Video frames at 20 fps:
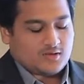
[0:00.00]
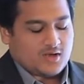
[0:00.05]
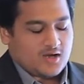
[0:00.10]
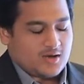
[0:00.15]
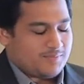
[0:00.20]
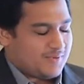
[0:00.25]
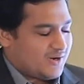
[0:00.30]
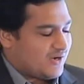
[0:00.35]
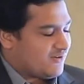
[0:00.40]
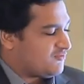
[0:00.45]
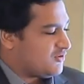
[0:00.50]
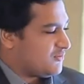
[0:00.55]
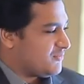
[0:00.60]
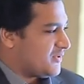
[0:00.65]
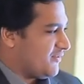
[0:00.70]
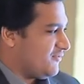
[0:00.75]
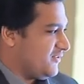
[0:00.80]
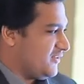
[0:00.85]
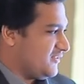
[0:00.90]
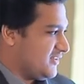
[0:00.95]
Apart from
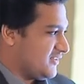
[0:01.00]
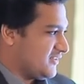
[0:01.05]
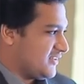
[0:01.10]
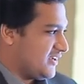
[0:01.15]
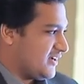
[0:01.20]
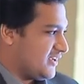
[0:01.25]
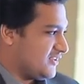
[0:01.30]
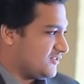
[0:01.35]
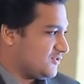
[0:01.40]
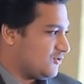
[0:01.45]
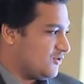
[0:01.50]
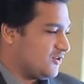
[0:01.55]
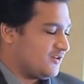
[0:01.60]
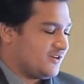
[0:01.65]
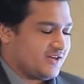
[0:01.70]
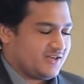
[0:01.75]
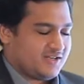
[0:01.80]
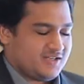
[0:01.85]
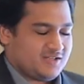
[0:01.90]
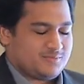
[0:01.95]
everything that has
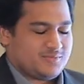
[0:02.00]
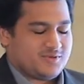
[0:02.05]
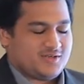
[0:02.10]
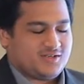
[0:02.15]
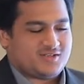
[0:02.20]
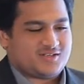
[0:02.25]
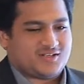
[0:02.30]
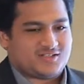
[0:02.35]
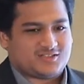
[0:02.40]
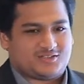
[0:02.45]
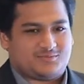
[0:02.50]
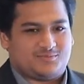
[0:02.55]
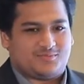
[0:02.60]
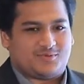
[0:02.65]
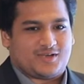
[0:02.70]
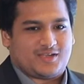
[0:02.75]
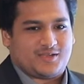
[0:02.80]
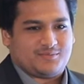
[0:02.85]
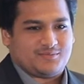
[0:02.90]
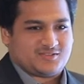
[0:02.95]
already been touched
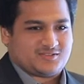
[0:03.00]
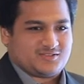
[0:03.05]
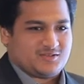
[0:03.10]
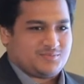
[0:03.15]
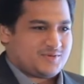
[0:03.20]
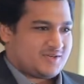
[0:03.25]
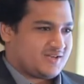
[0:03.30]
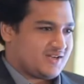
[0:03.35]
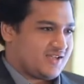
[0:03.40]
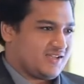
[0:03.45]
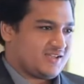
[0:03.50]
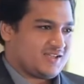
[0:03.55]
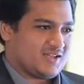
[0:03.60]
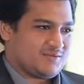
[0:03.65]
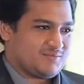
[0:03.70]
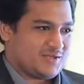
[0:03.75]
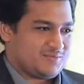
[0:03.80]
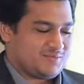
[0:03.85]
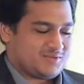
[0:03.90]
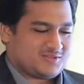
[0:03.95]
by Mr. Patnaik and
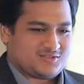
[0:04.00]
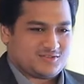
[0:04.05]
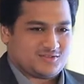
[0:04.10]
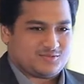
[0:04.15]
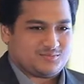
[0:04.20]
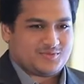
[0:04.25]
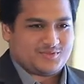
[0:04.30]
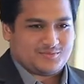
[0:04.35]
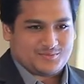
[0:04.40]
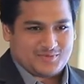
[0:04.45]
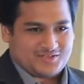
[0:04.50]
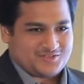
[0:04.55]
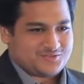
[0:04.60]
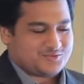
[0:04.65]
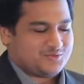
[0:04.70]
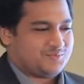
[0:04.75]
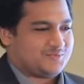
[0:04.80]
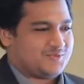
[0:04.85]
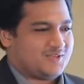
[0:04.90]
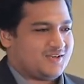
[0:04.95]
by Mr. Mahesh
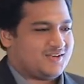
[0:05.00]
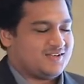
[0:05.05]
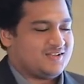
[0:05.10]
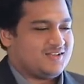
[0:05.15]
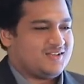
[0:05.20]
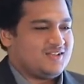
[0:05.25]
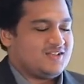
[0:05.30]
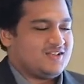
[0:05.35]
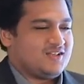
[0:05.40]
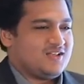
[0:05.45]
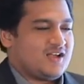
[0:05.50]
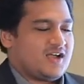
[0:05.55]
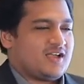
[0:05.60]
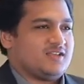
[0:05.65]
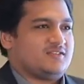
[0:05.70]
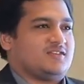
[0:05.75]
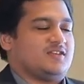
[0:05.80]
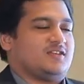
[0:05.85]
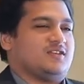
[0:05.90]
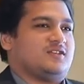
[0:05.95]
Gupta,
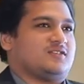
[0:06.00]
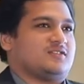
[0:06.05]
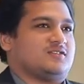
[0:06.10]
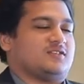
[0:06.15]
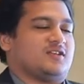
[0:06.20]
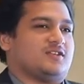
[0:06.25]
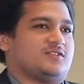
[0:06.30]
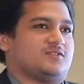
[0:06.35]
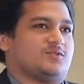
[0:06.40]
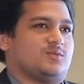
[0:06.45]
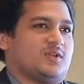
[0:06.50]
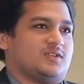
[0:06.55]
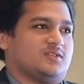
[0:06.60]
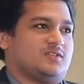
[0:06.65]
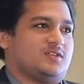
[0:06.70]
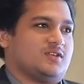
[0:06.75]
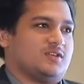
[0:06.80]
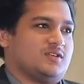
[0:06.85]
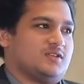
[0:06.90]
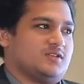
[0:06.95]
I think there is one
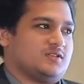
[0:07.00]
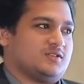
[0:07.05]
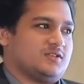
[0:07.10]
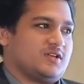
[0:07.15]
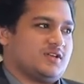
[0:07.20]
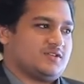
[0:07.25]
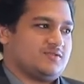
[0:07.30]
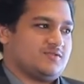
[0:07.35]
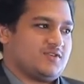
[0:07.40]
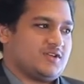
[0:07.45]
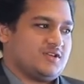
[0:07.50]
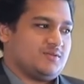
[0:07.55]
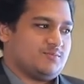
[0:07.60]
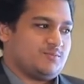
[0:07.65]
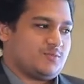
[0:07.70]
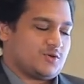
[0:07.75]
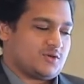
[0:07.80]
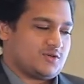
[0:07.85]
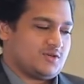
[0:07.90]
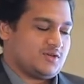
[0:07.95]
thing that is very
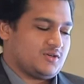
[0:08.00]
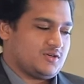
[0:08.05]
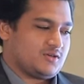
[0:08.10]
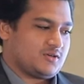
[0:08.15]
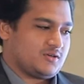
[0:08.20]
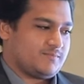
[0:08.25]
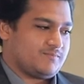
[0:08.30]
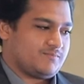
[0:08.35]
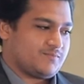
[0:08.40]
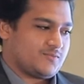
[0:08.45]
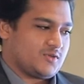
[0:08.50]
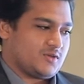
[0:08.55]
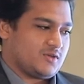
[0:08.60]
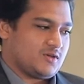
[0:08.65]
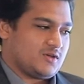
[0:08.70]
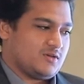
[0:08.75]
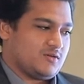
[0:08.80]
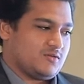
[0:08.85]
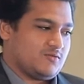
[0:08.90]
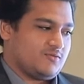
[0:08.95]
important
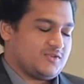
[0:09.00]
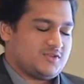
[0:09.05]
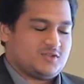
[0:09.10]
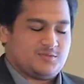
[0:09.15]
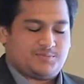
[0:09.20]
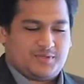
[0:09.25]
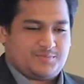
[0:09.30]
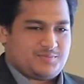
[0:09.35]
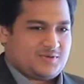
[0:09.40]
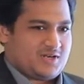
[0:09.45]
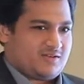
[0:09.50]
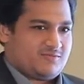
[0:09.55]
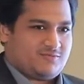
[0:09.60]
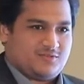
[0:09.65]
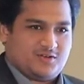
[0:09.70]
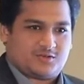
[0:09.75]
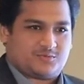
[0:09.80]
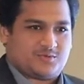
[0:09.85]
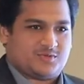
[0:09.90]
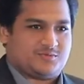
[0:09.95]
with the people I've
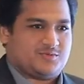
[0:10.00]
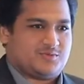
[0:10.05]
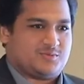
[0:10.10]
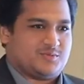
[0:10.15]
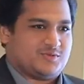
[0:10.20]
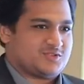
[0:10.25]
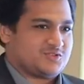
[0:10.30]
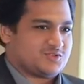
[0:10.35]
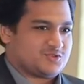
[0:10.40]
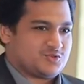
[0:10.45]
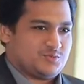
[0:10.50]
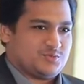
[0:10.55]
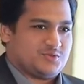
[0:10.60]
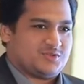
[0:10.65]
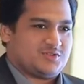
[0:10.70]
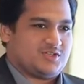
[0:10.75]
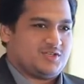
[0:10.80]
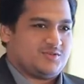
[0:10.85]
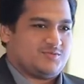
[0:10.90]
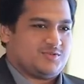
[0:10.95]
worked with Mr.
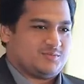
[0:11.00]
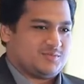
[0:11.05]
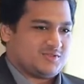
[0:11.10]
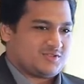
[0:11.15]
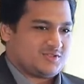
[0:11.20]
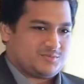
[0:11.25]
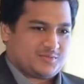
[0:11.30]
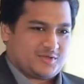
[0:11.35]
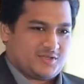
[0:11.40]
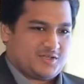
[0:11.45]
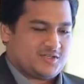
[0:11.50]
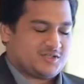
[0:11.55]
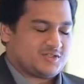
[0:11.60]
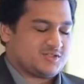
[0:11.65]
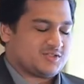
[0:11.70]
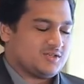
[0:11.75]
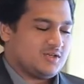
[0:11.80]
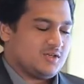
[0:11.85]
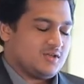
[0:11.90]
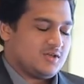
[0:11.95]
Shubhadeep, with Mr. Mahesh.